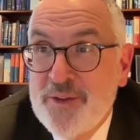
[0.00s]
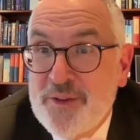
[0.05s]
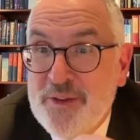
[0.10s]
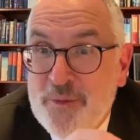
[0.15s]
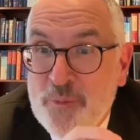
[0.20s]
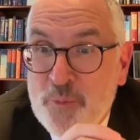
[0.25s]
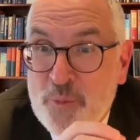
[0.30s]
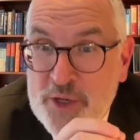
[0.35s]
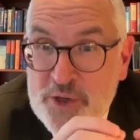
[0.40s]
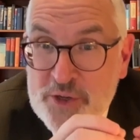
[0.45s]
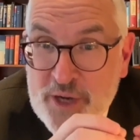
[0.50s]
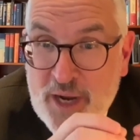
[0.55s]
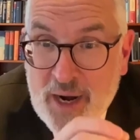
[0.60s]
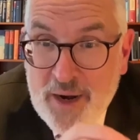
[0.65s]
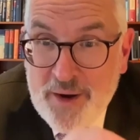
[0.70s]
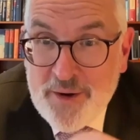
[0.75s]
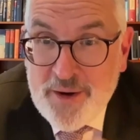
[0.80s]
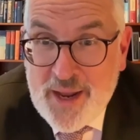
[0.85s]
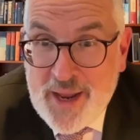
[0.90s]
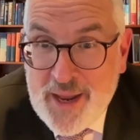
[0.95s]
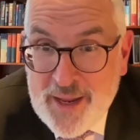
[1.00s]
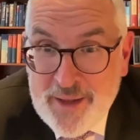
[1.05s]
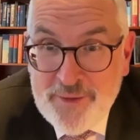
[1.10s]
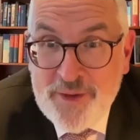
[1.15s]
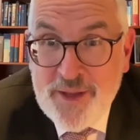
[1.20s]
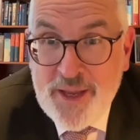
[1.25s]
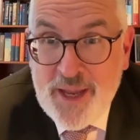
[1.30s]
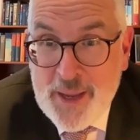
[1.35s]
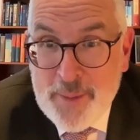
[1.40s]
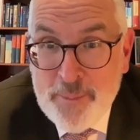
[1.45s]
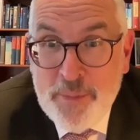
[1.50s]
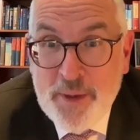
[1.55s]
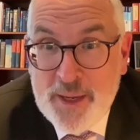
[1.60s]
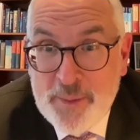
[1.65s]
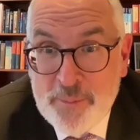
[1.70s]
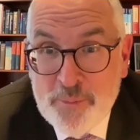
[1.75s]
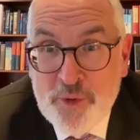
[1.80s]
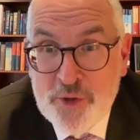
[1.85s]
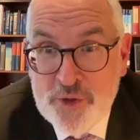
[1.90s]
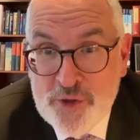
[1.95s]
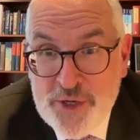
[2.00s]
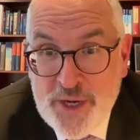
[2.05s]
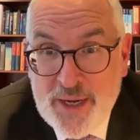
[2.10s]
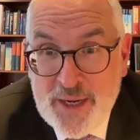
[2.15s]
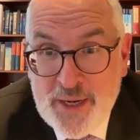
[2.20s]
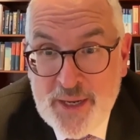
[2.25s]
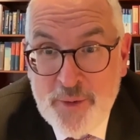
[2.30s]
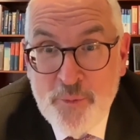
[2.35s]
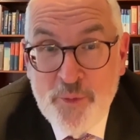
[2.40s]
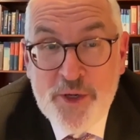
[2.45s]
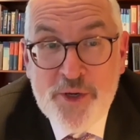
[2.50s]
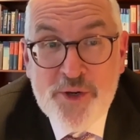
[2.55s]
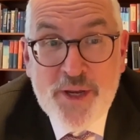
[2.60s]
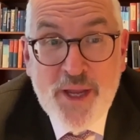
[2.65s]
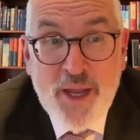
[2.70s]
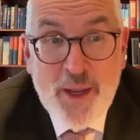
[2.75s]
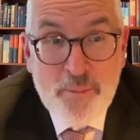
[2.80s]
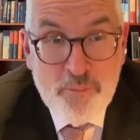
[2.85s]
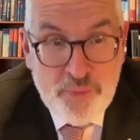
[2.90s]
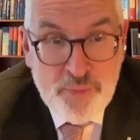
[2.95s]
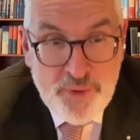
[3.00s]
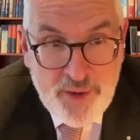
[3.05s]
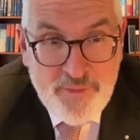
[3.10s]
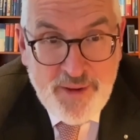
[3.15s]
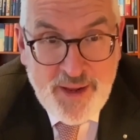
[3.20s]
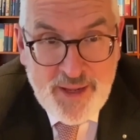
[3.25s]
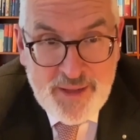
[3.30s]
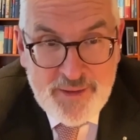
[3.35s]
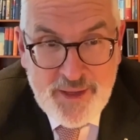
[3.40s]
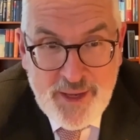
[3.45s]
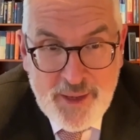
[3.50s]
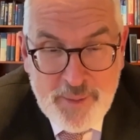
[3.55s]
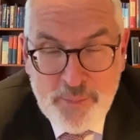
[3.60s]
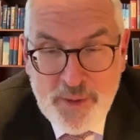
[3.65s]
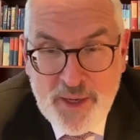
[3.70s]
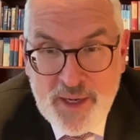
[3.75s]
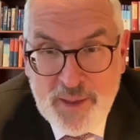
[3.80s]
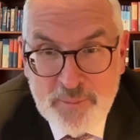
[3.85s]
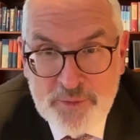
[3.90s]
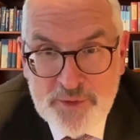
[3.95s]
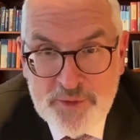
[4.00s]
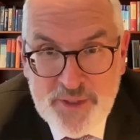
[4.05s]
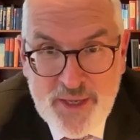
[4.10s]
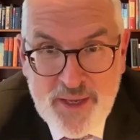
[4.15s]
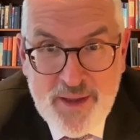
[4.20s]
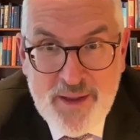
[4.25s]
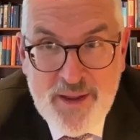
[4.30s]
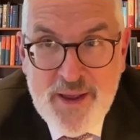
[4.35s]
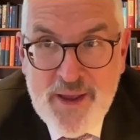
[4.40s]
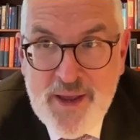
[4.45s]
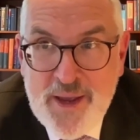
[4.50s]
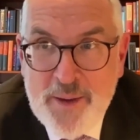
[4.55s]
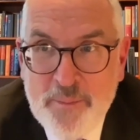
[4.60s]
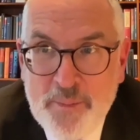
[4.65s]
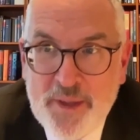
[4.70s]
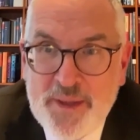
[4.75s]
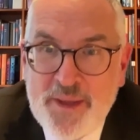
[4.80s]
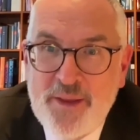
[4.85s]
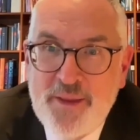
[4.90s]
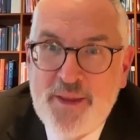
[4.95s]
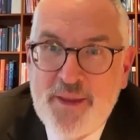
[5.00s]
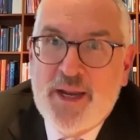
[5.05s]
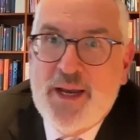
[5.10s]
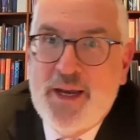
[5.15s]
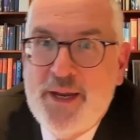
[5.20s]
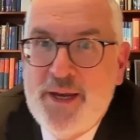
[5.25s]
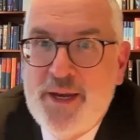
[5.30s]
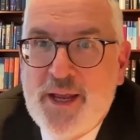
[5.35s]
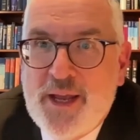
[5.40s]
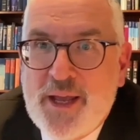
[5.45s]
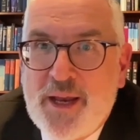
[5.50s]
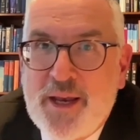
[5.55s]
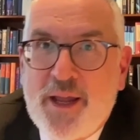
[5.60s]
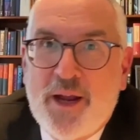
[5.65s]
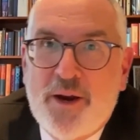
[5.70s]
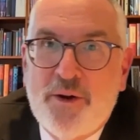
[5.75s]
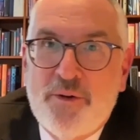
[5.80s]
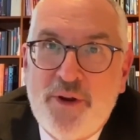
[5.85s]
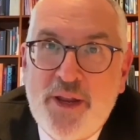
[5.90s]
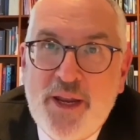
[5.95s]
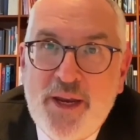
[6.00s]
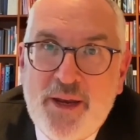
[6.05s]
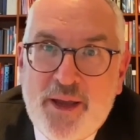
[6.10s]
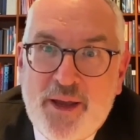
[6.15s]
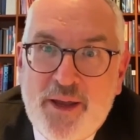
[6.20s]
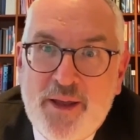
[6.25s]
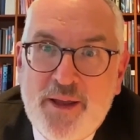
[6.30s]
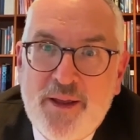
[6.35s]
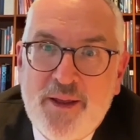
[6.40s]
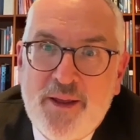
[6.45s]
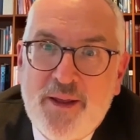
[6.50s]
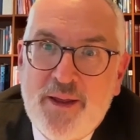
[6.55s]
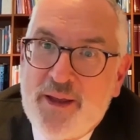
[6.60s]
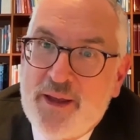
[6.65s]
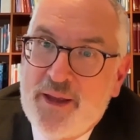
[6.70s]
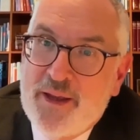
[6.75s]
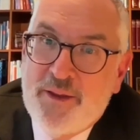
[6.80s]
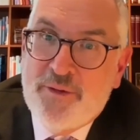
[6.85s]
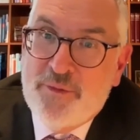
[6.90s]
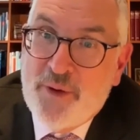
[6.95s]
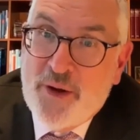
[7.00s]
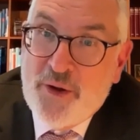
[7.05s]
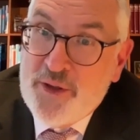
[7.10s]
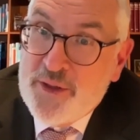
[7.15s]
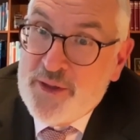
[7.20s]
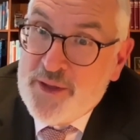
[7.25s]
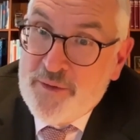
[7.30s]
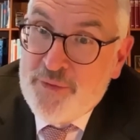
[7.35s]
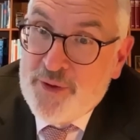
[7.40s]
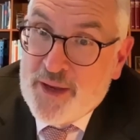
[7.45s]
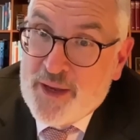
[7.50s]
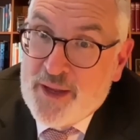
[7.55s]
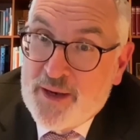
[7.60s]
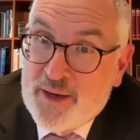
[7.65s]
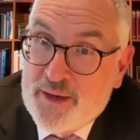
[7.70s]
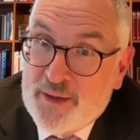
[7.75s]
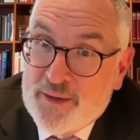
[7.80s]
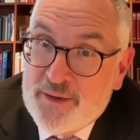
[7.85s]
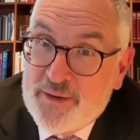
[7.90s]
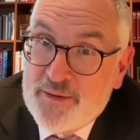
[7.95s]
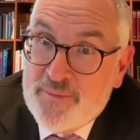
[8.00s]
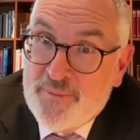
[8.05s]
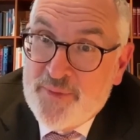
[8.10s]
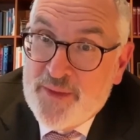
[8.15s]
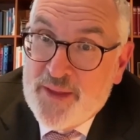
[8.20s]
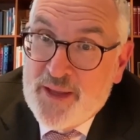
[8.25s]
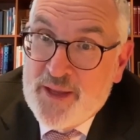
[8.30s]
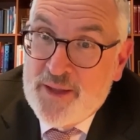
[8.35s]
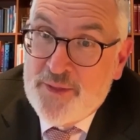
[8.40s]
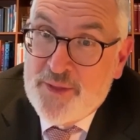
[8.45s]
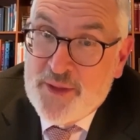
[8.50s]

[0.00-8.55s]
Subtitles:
which are anti-epileptogenic, which can prevent epilepsy. But in the clinical arena, it's very difficult. In